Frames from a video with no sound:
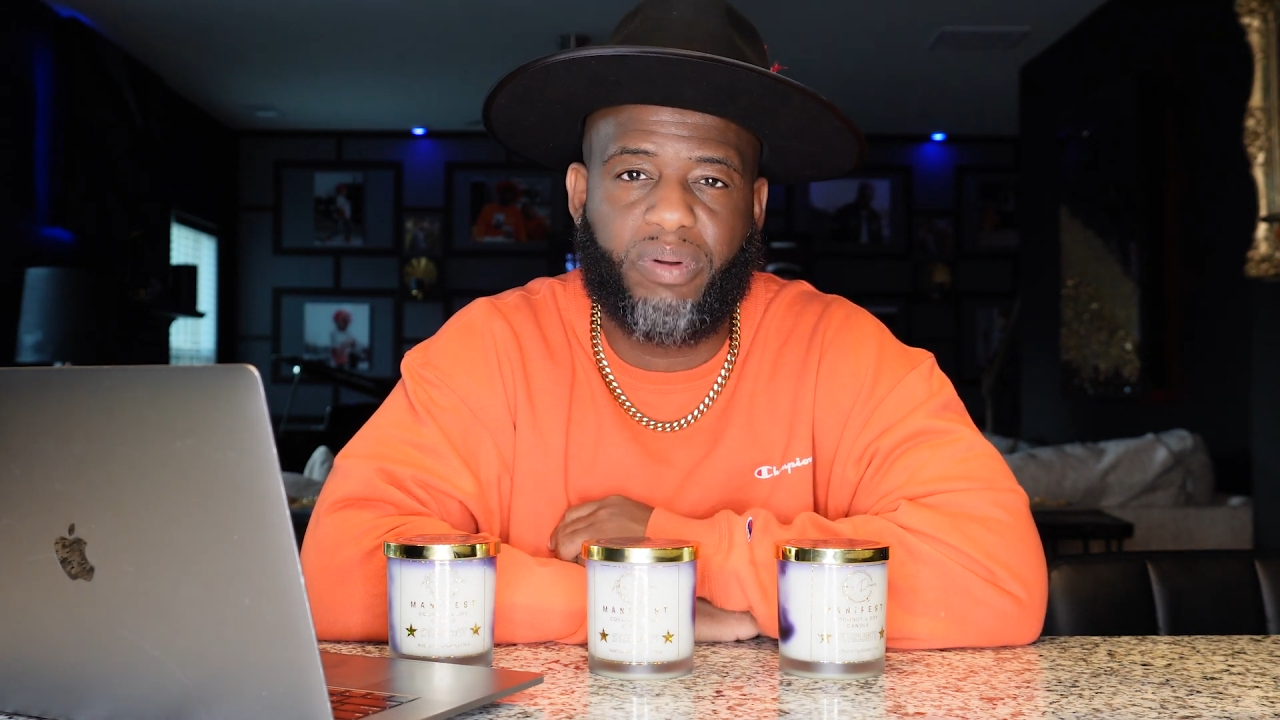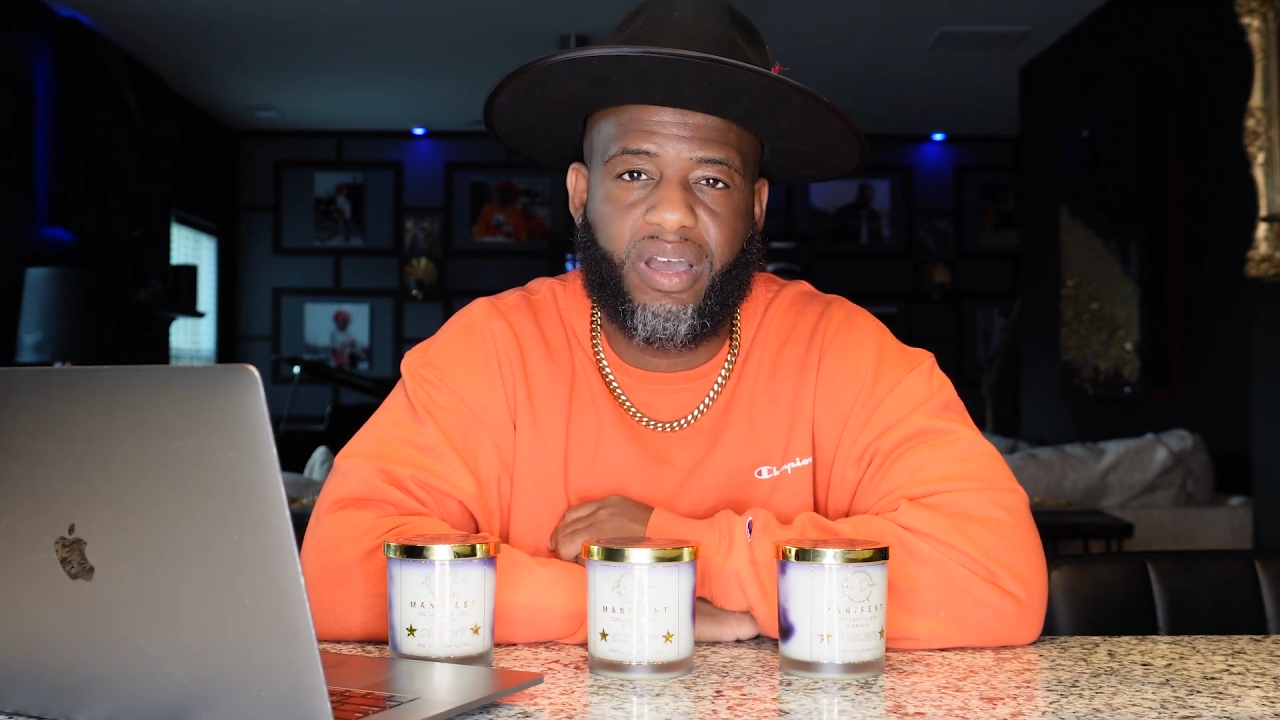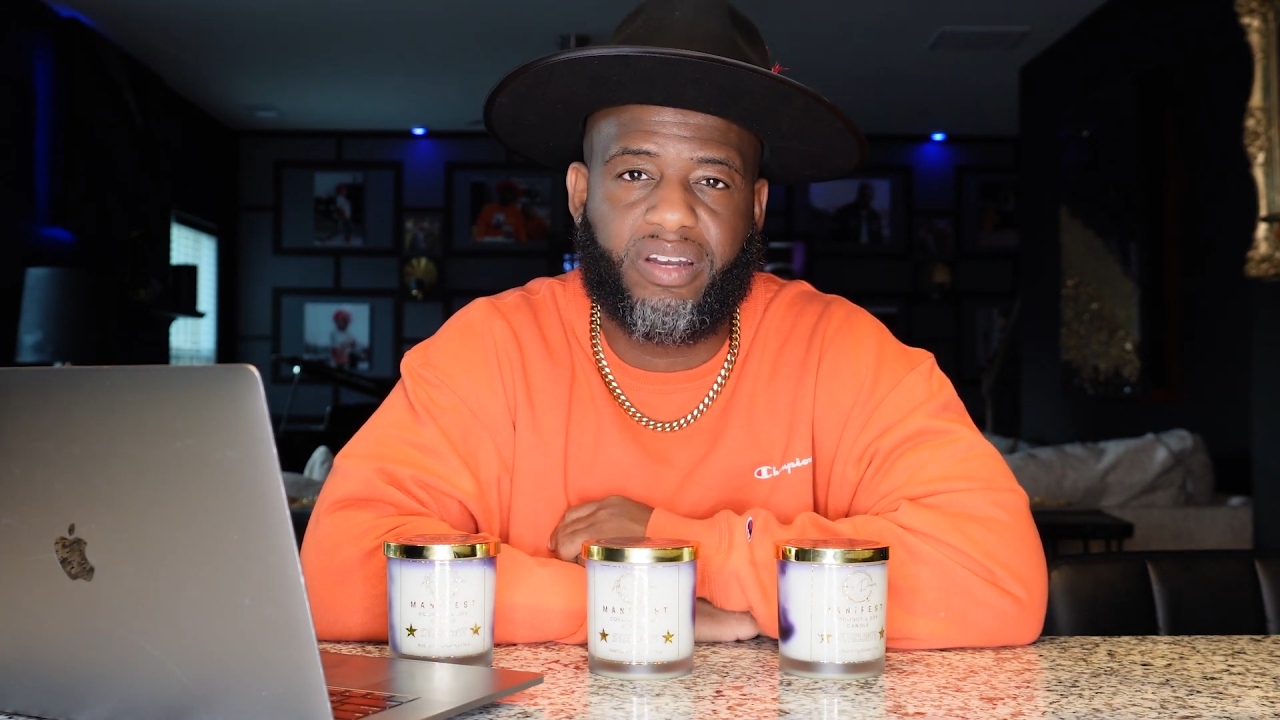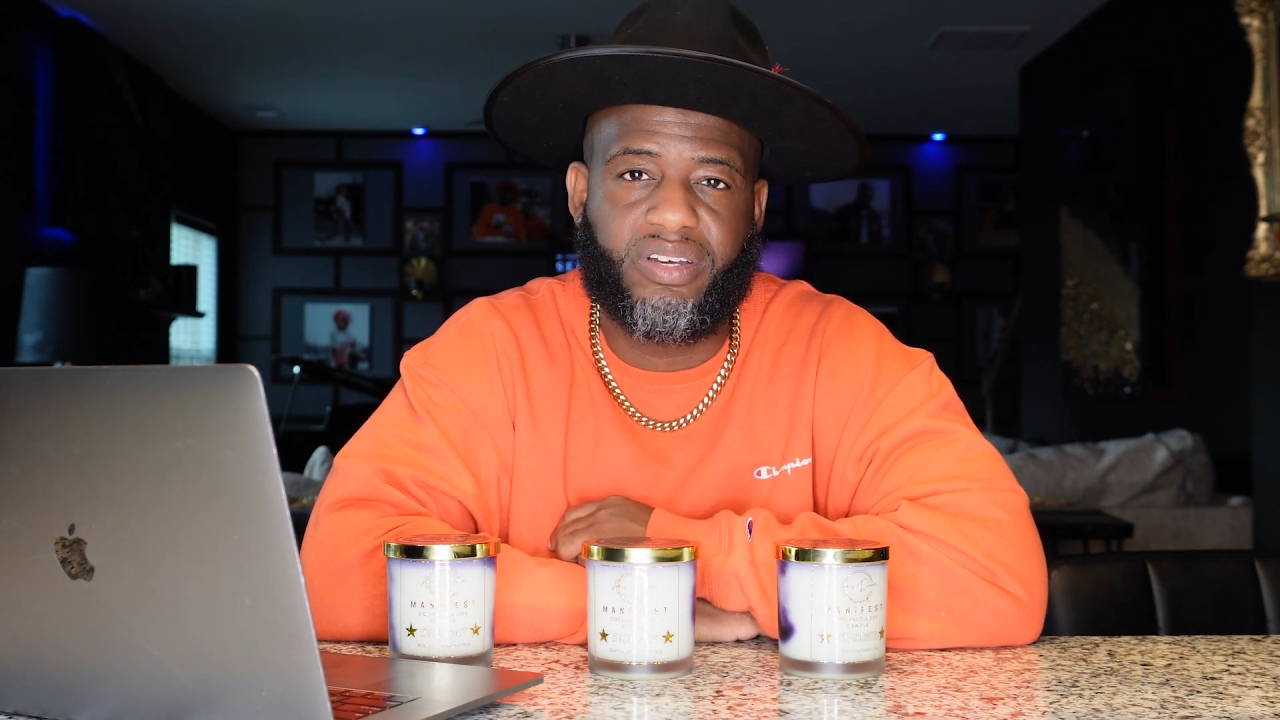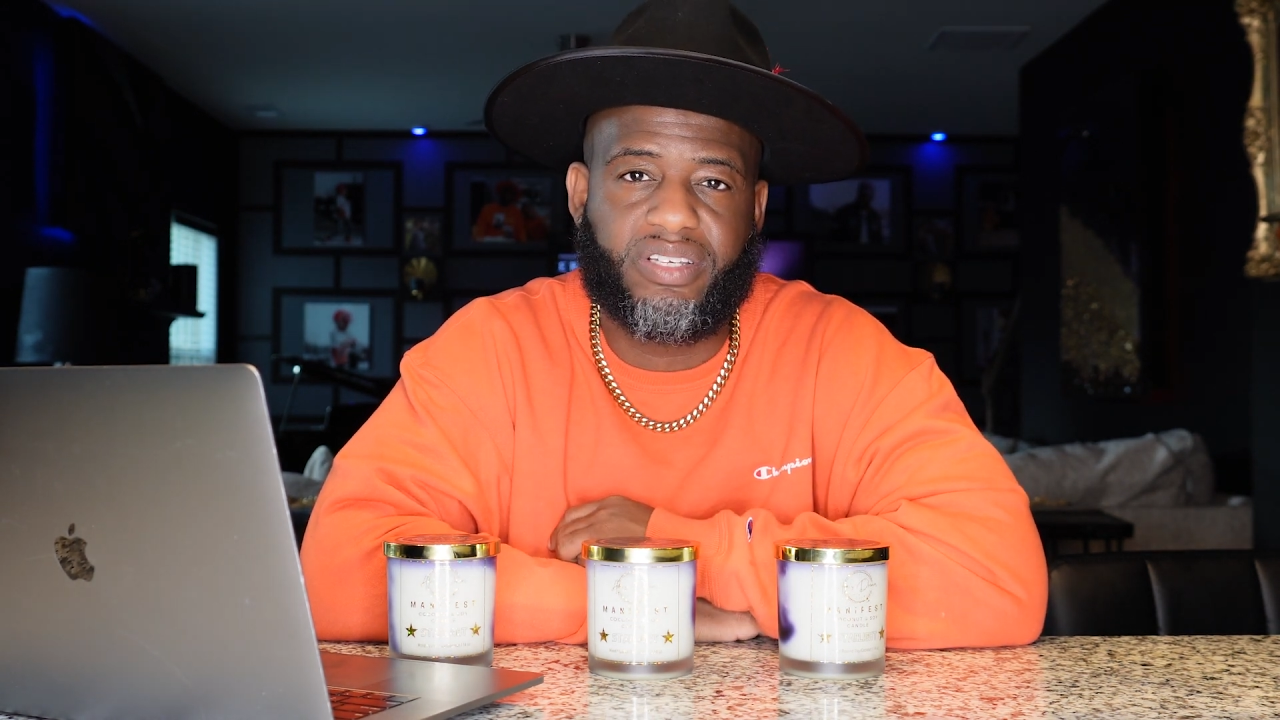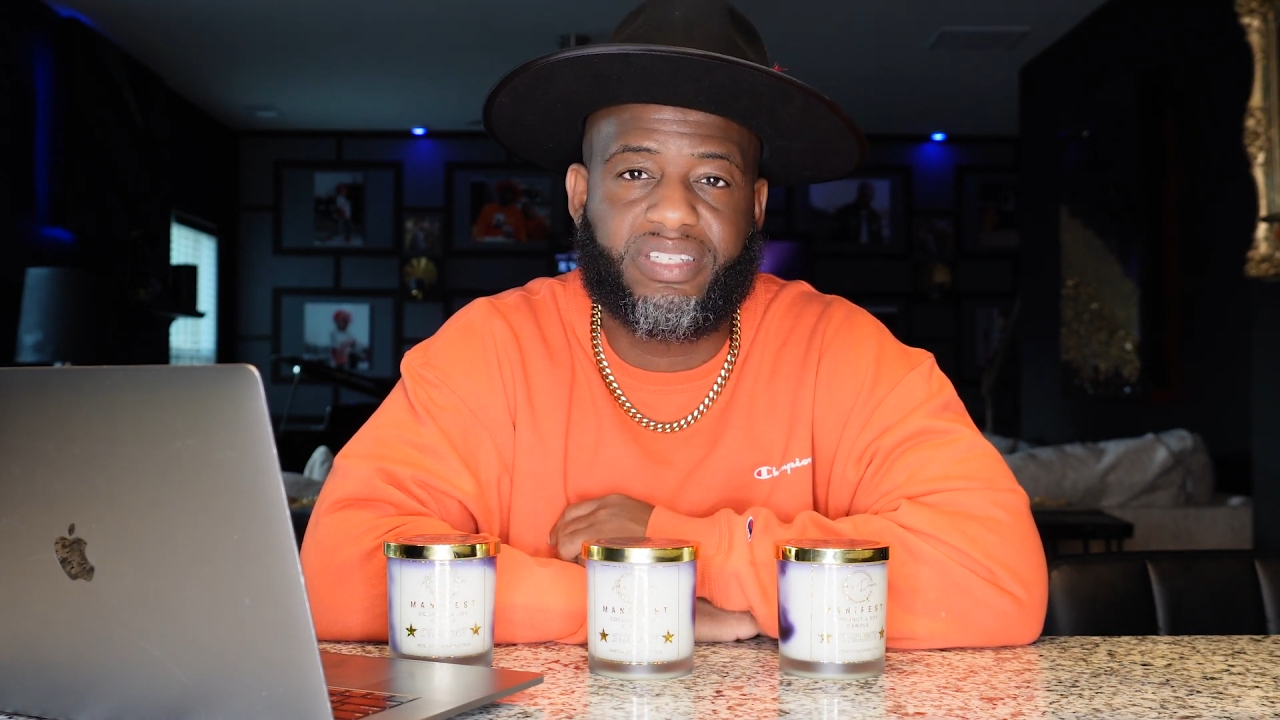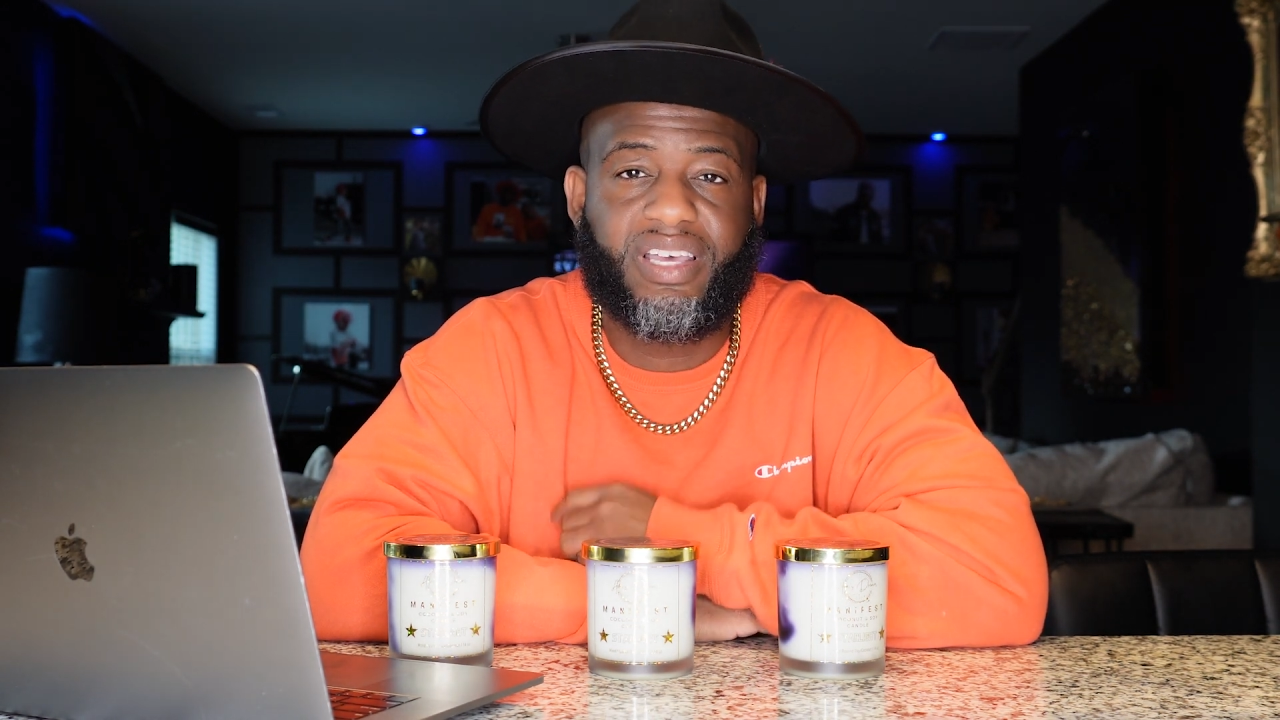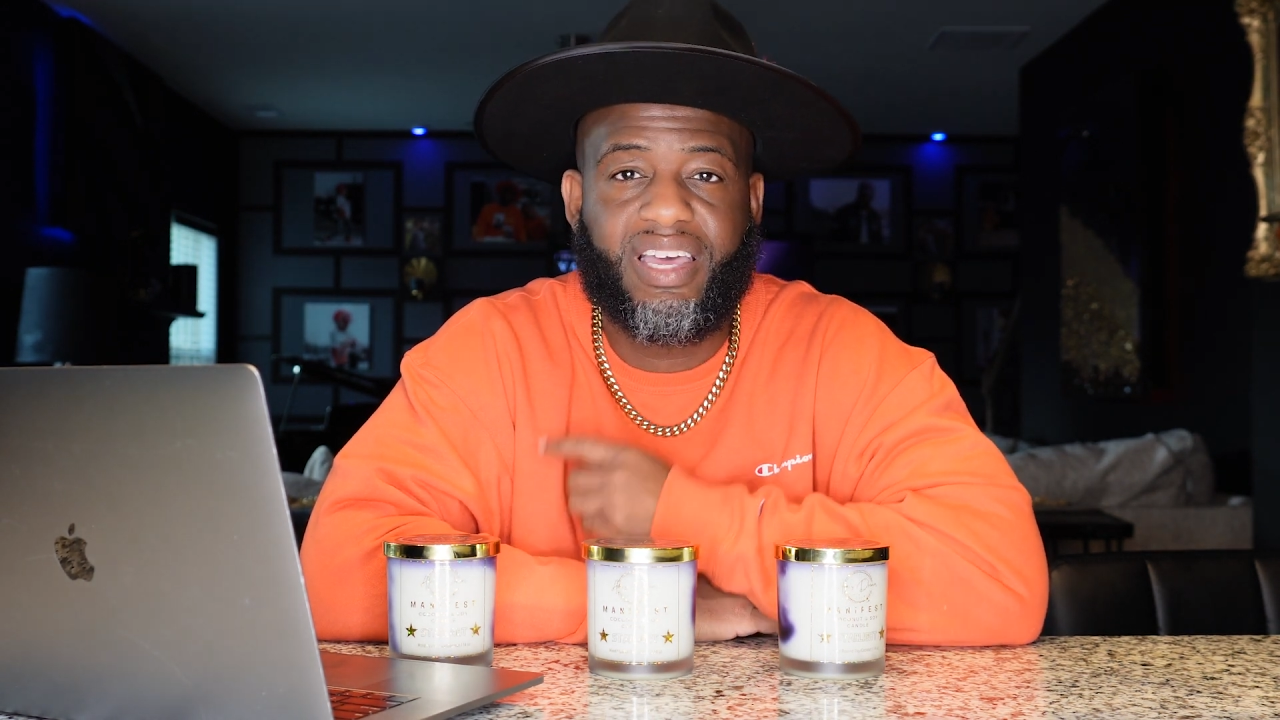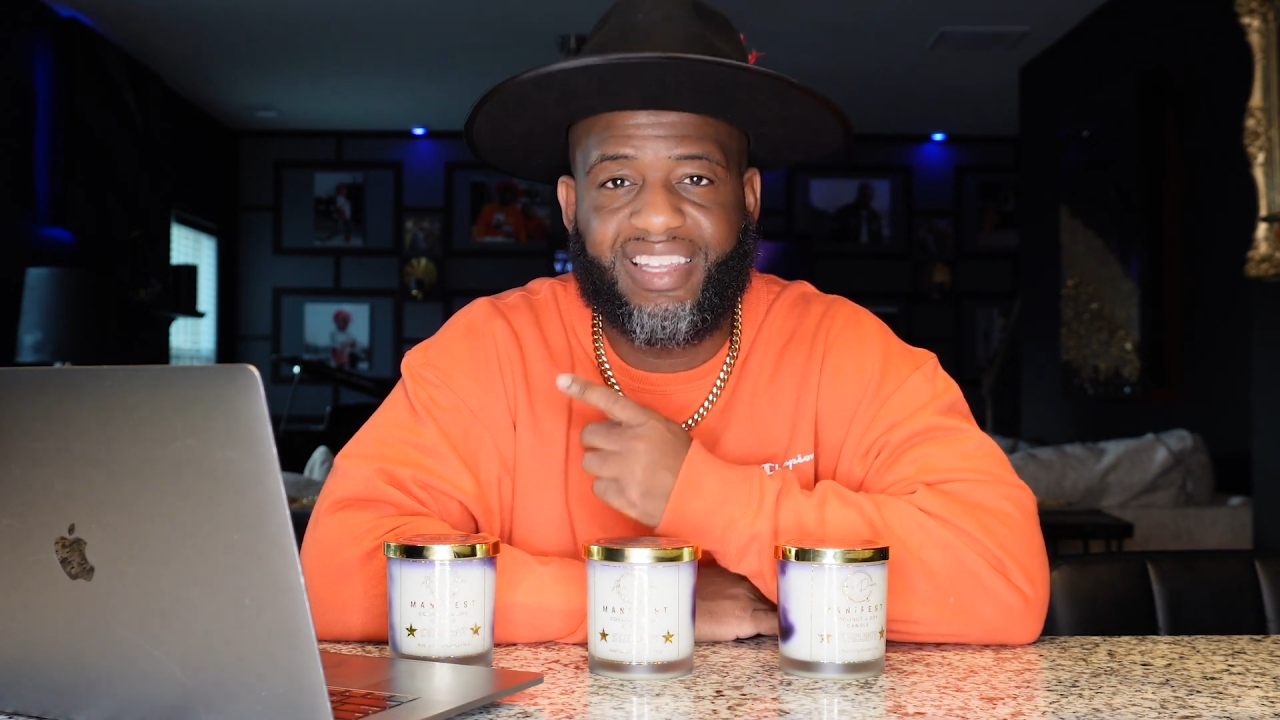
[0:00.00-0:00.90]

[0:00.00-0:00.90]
products.